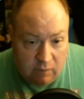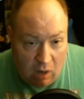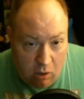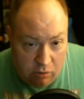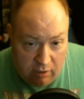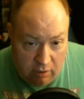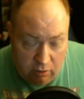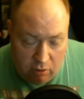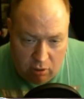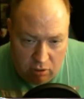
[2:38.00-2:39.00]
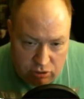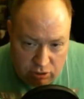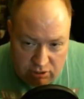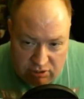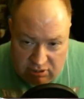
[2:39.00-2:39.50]
all the other cards
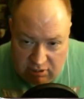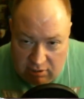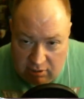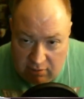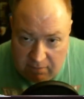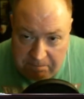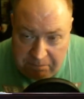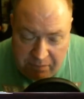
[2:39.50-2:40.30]
you're going to see in here